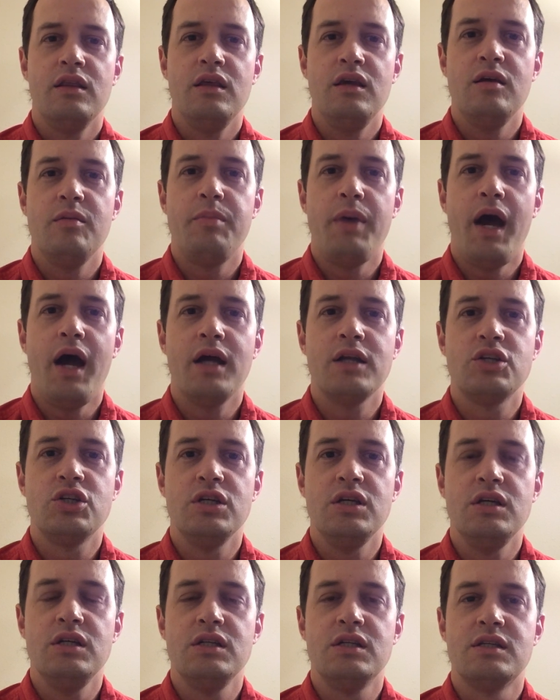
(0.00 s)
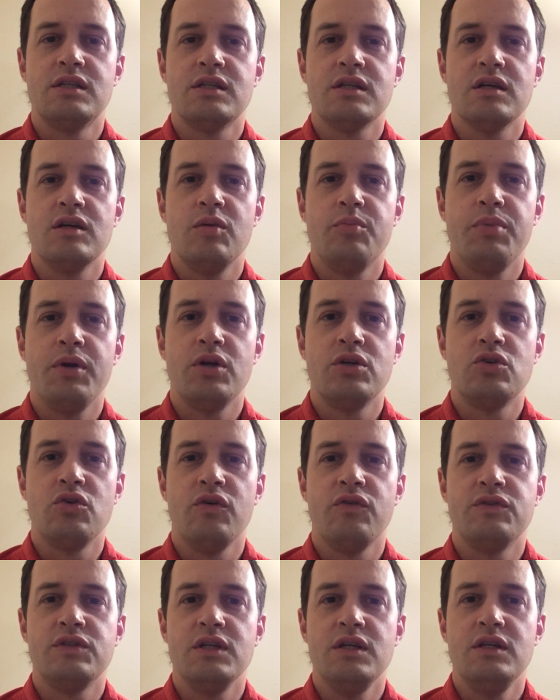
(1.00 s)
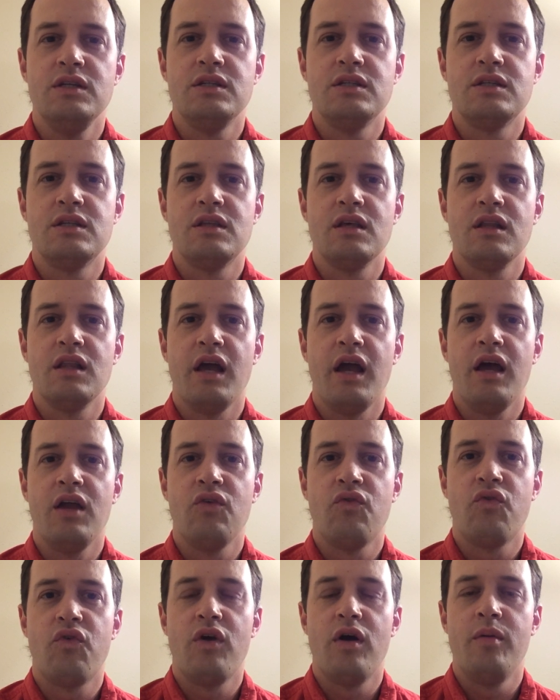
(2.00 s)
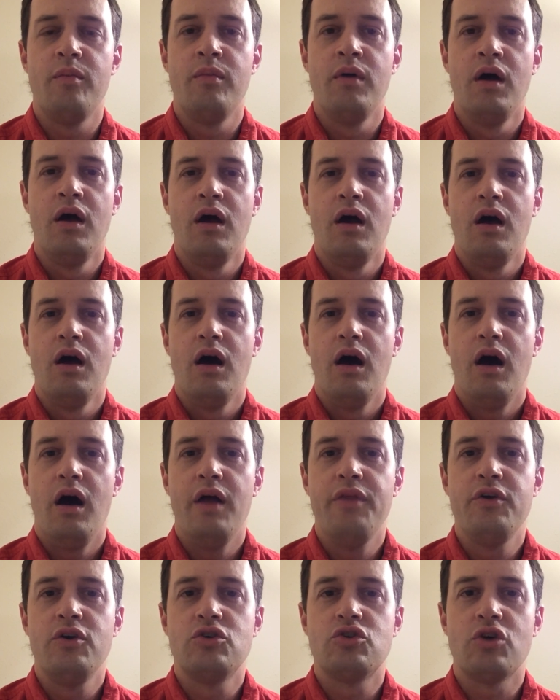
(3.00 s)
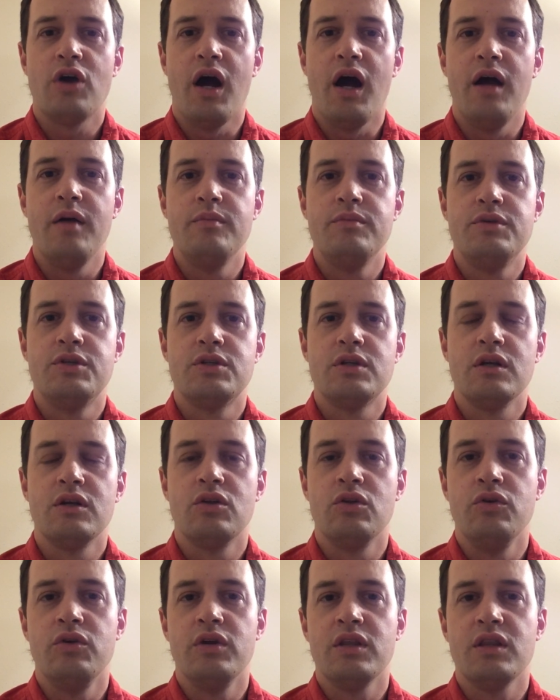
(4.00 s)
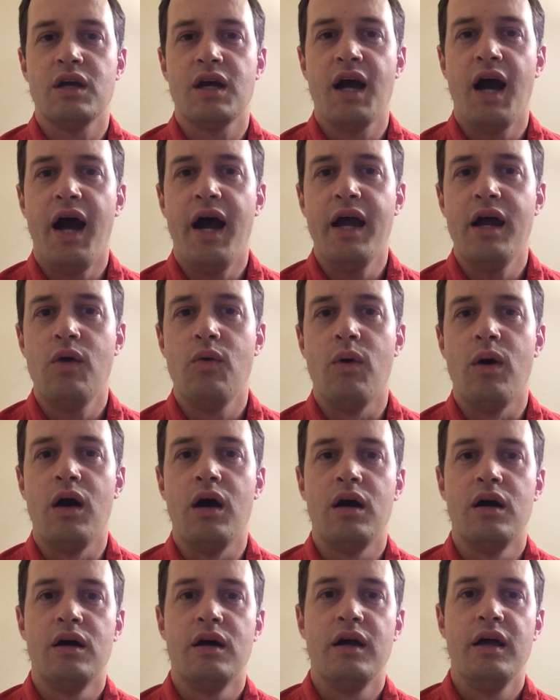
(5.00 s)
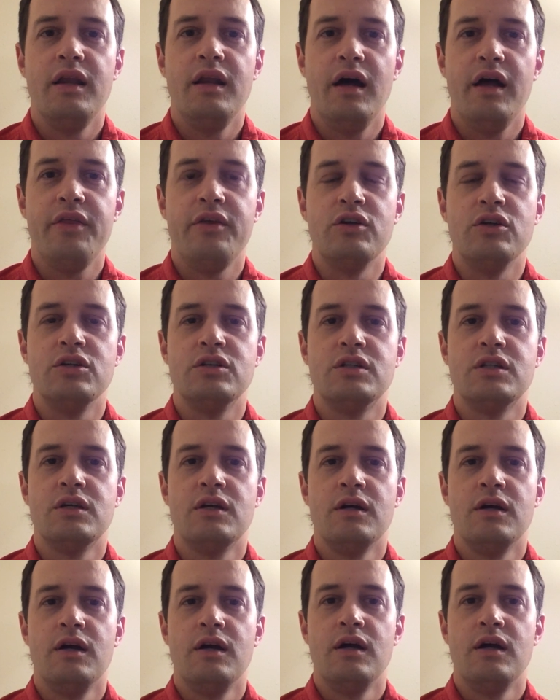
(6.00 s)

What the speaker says: the Apaches appear to have seized the land from other tribes, including the Kiowa and others.